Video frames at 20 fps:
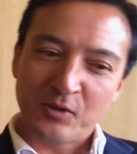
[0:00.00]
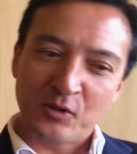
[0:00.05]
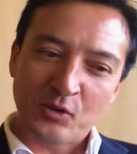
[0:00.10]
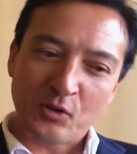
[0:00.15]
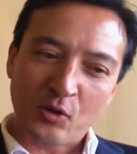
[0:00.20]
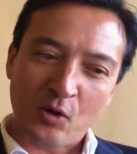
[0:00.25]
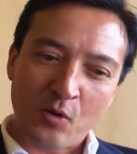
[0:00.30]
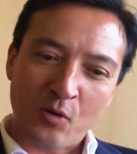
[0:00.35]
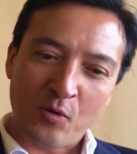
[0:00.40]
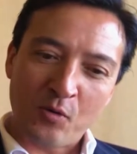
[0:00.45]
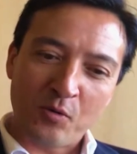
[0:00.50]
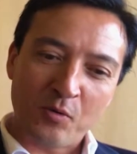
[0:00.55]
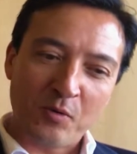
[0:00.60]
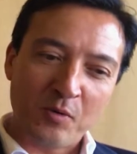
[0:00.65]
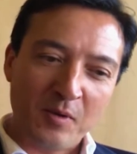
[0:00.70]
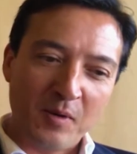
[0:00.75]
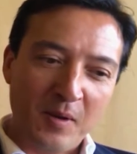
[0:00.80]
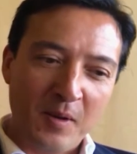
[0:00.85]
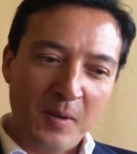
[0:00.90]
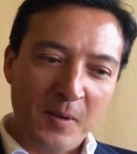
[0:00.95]
So
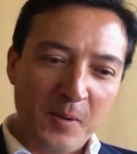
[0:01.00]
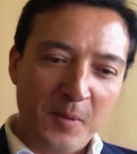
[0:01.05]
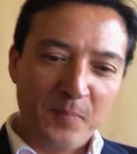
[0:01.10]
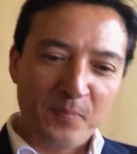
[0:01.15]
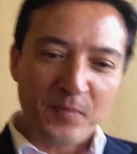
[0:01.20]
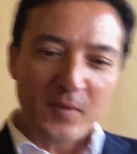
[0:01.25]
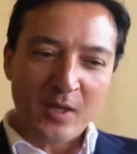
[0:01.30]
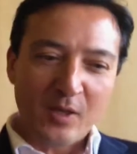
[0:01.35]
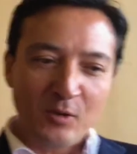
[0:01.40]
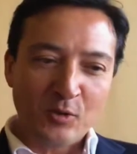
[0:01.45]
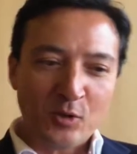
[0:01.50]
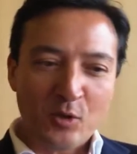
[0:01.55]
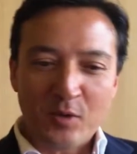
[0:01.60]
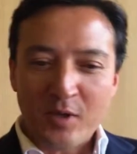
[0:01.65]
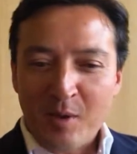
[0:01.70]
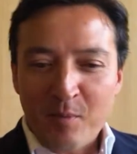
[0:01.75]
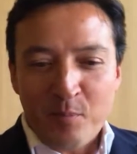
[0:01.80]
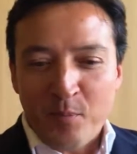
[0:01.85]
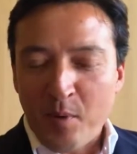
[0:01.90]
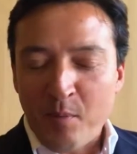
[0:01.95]

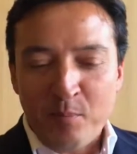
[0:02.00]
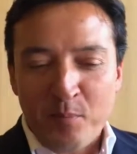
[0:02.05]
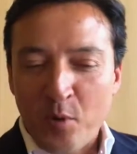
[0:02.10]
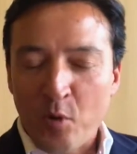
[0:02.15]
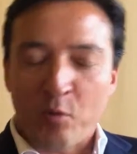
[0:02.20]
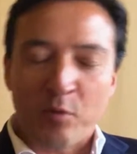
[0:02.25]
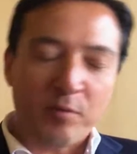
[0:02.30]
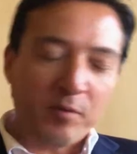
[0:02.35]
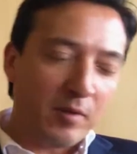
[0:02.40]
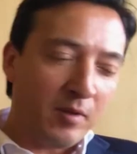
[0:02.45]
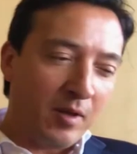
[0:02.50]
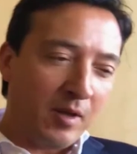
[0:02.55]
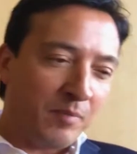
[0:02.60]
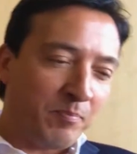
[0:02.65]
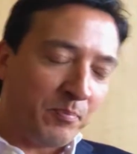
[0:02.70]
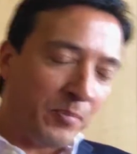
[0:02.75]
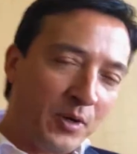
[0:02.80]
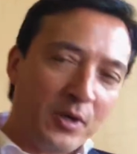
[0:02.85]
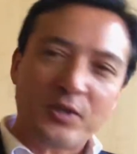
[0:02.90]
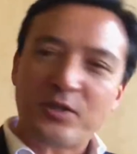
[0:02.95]
yeah, both a
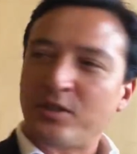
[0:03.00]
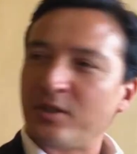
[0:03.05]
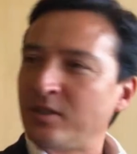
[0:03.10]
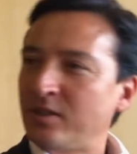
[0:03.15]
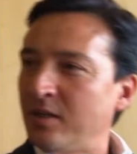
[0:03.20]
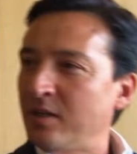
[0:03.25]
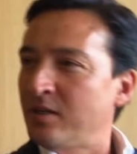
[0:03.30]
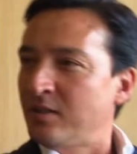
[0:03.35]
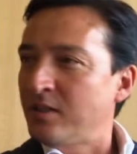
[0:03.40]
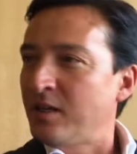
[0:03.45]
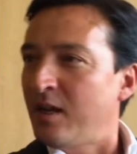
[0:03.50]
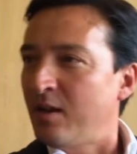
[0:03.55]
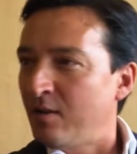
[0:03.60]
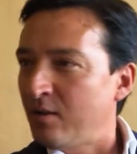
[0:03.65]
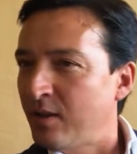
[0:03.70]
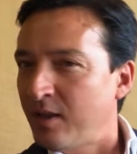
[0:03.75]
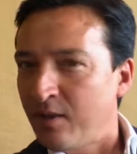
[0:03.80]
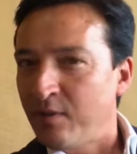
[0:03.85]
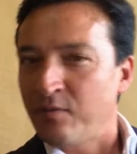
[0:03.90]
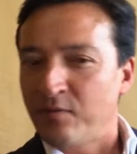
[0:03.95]
purchase and a
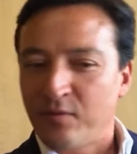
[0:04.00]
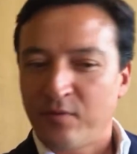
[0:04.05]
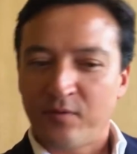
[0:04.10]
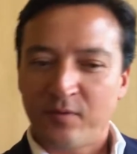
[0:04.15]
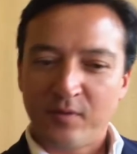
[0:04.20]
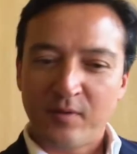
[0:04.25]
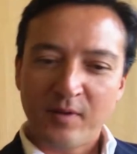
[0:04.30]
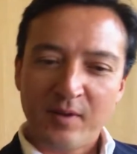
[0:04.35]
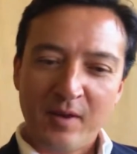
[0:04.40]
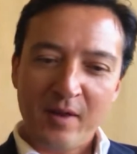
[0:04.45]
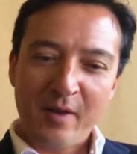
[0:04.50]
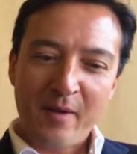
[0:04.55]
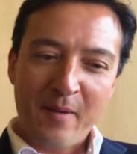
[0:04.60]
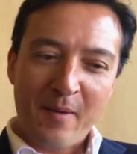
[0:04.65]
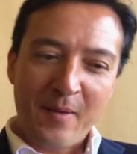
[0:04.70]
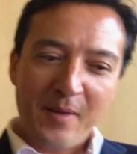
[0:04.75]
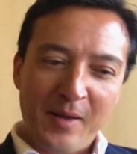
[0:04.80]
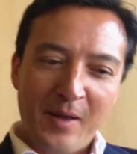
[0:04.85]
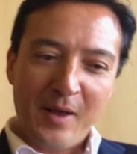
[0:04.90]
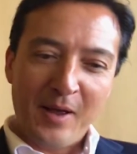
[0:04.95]
sale give
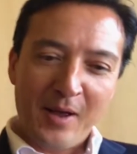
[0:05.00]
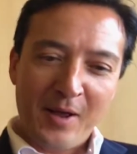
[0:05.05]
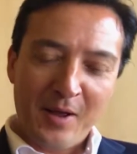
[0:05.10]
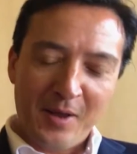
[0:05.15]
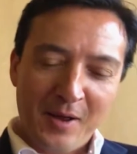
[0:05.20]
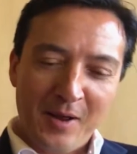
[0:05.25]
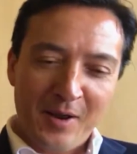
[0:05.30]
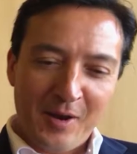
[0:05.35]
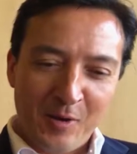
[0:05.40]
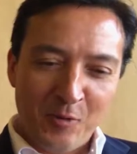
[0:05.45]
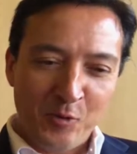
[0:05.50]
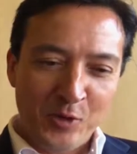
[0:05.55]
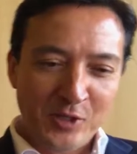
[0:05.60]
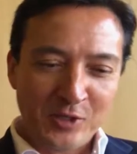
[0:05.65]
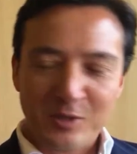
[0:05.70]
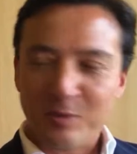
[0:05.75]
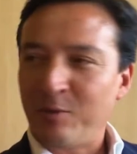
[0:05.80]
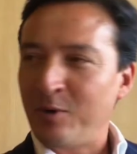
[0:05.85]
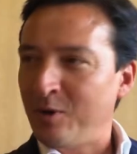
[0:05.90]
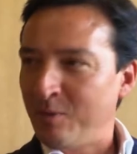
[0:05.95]
a
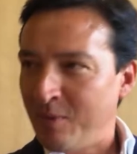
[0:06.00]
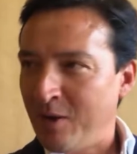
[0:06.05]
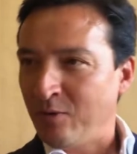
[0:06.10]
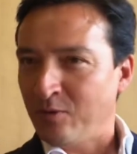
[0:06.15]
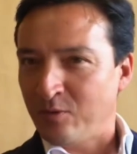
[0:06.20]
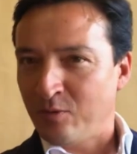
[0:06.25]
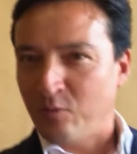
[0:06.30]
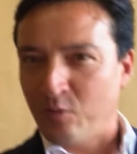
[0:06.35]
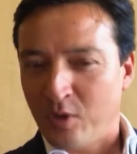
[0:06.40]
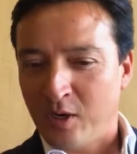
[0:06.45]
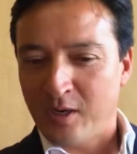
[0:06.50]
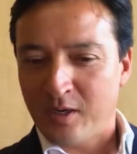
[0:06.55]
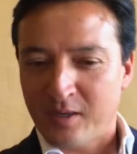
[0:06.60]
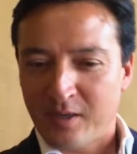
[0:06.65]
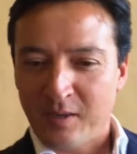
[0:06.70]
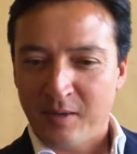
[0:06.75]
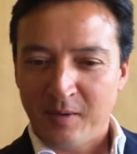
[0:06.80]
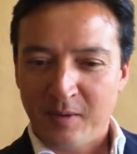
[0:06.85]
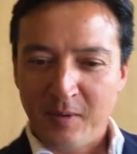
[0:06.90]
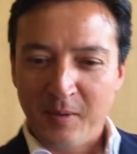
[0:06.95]
reasonable amount of
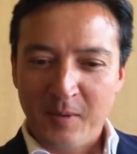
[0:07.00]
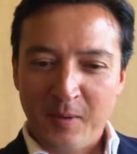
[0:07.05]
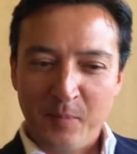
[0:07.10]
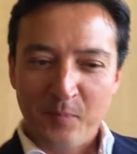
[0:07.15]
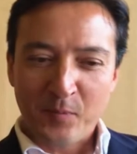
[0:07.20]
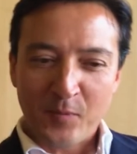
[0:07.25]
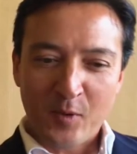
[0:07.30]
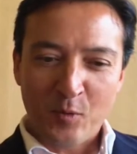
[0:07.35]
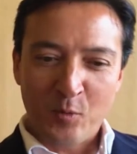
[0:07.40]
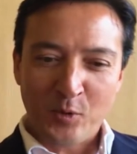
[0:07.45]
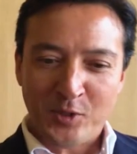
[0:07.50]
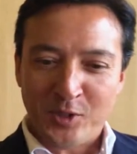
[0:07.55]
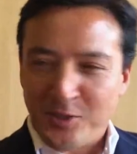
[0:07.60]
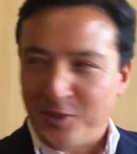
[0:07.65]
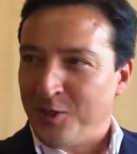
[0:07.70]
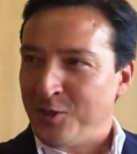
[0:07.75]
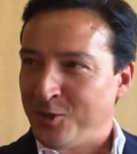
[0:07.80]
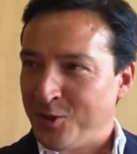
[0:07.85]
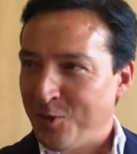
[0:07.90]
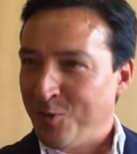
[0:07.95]
work, which
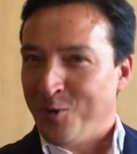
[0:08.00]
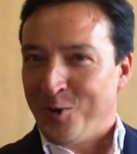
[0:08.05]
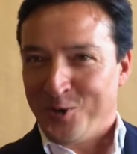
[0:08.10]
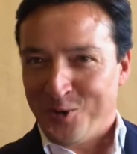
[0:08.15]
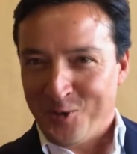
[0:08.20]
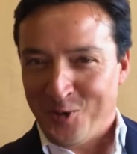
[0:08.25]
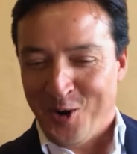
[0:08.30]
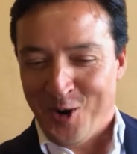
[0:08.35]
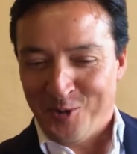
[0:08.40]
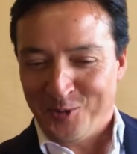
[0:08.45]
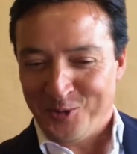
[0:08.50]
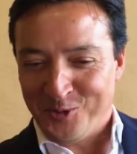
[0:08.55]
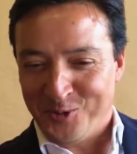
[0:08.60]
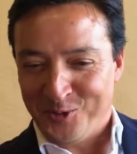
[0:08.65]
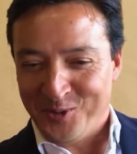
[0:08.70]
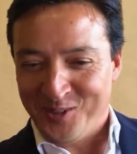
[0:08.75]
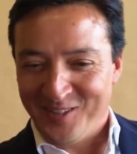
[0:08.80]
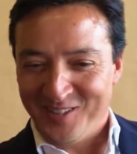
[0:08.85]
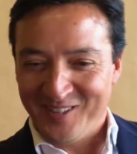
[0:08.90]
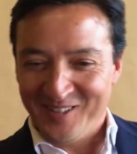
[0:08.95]
is easier when you know how to
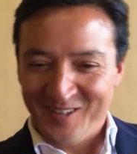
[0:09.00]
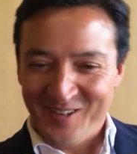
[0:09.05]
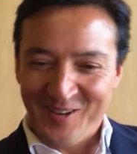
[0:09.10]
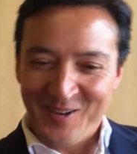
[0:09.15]
do it.